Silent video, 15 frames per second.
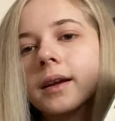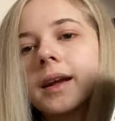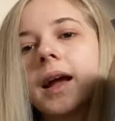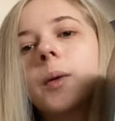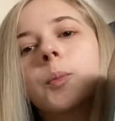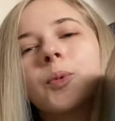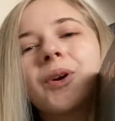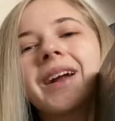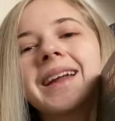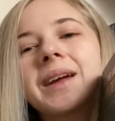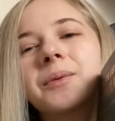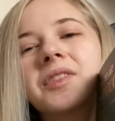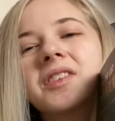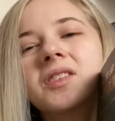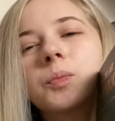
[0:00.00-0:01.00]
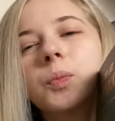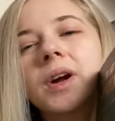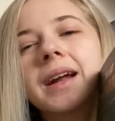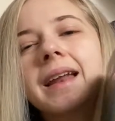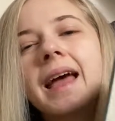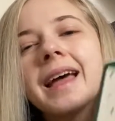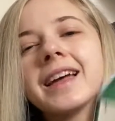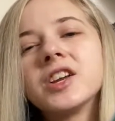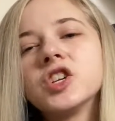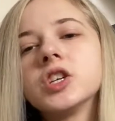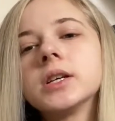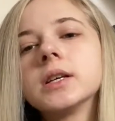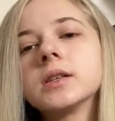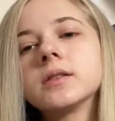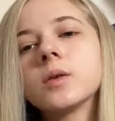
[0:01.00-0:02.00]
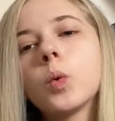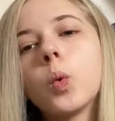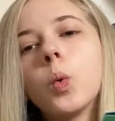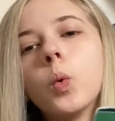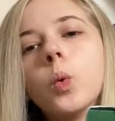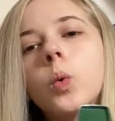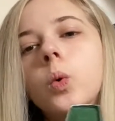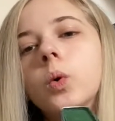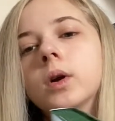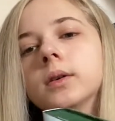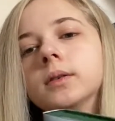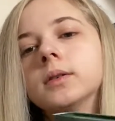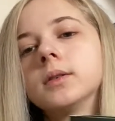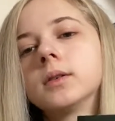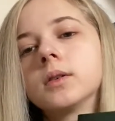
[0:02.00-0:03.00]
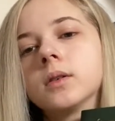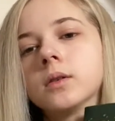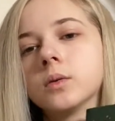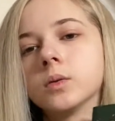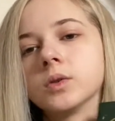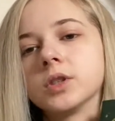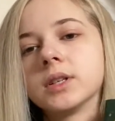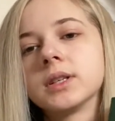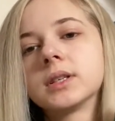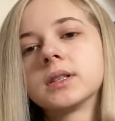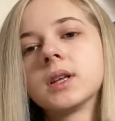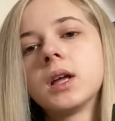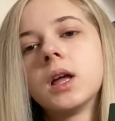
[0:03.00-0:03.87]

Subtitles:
how pretty with the sprayed edges. Ooh, gorgeous.